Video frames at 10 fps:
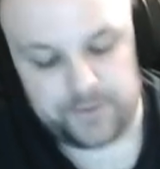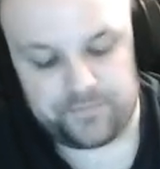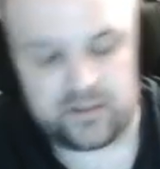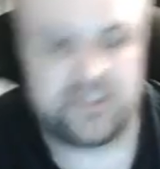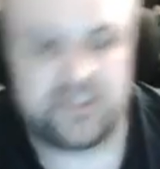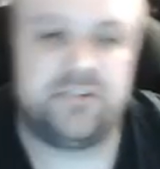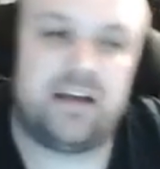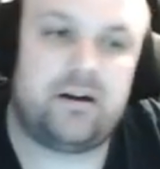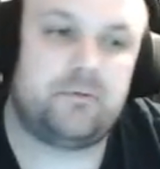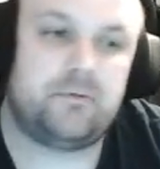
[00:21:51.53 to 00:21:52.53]
So now
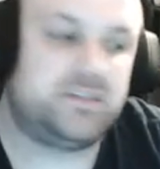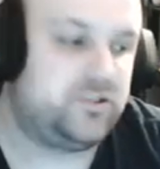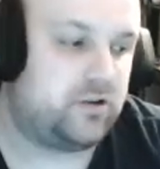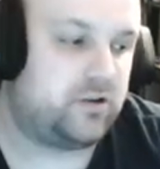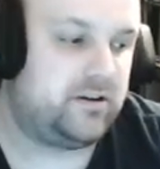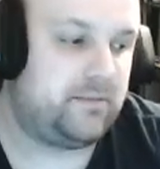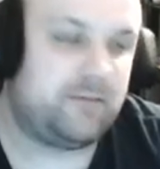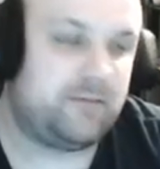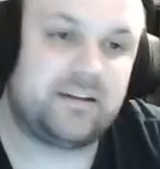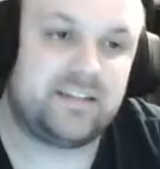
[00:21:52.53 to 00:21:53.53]
I want to draw in my
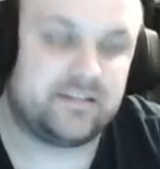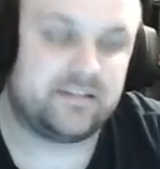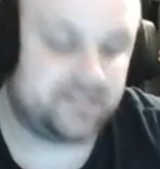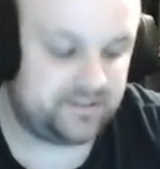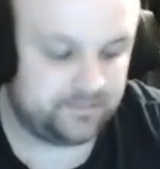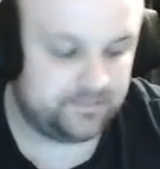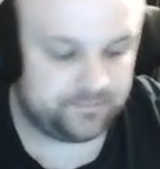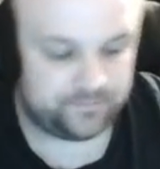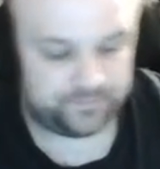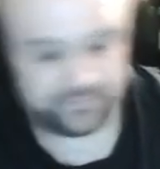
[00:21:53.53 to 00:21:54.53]
rectangles.
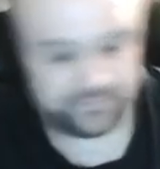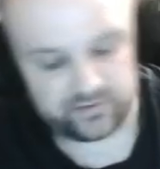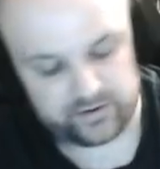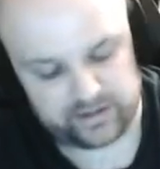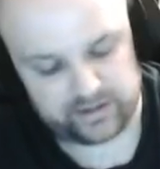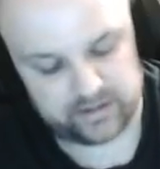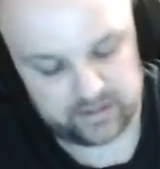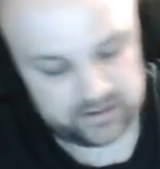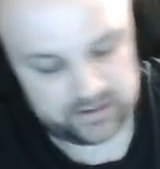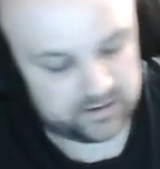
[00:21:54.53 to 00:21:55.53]
Okay.
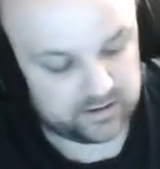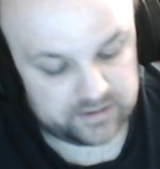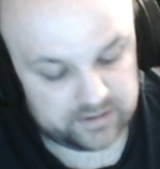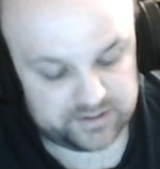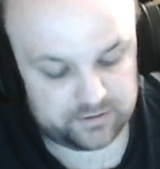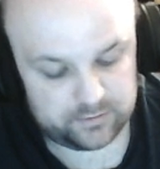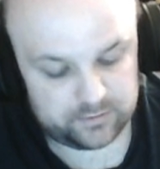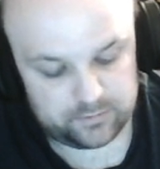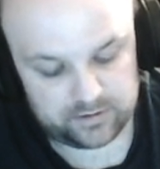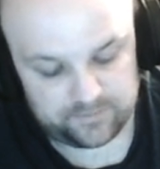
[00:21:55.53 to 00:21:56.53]
So
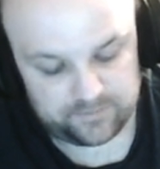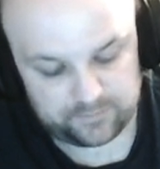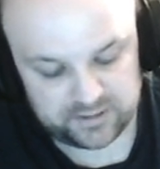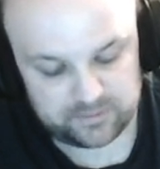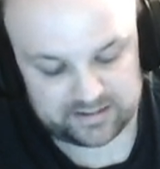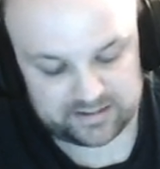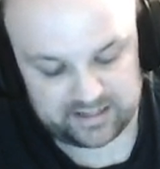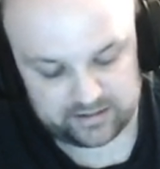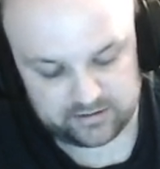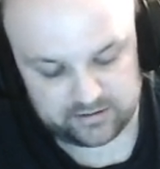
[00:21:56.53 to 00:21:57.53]
the first
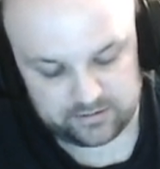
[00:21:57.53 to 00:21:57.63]
rectangle